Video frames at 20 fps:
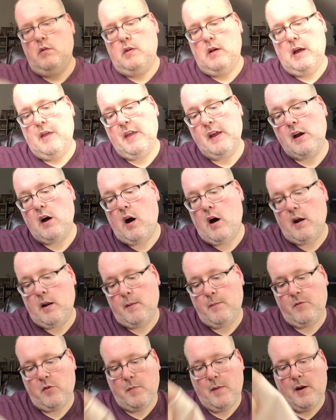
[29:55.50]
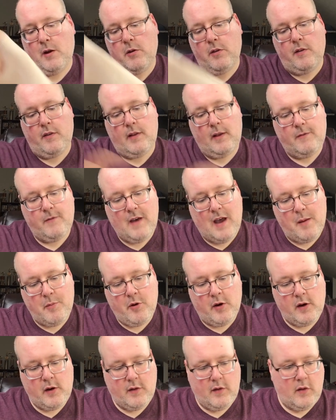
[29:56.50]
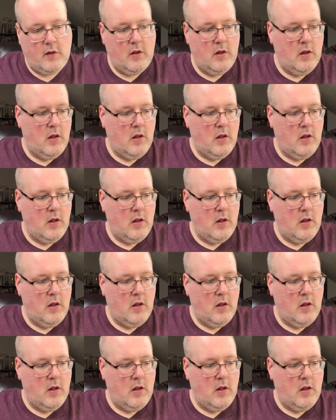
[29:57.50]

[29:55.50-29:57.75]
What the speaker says: I think, Autumn from Under the Sea Fabrics.